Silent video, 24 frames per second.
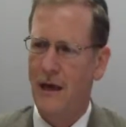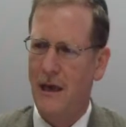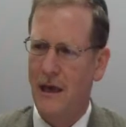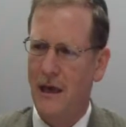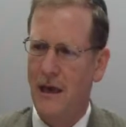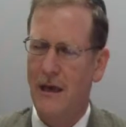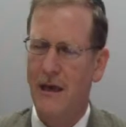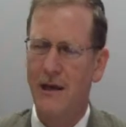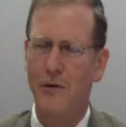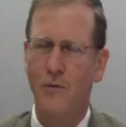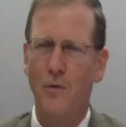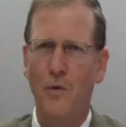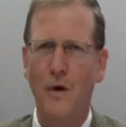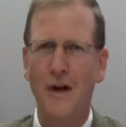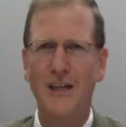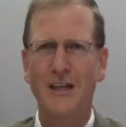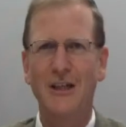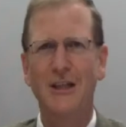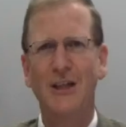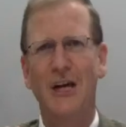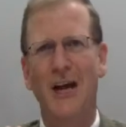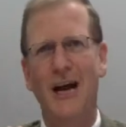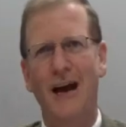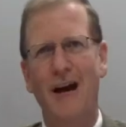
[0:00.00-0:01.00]
in
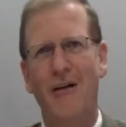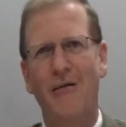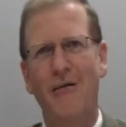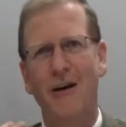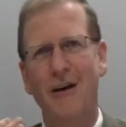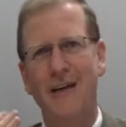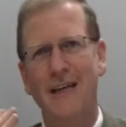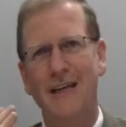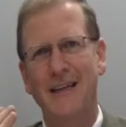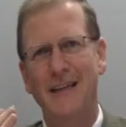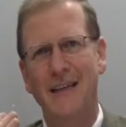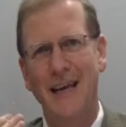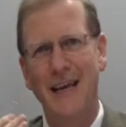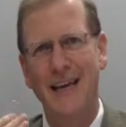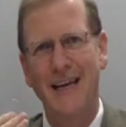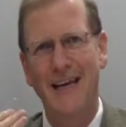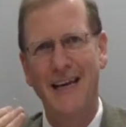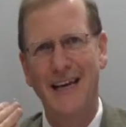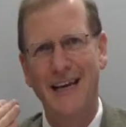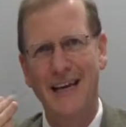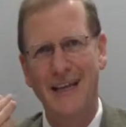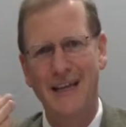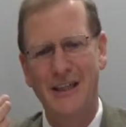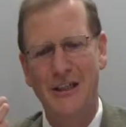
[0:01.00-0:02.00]
which hour in the
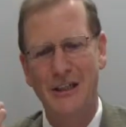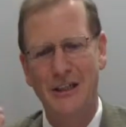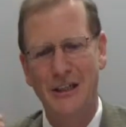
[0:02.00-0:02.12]
day each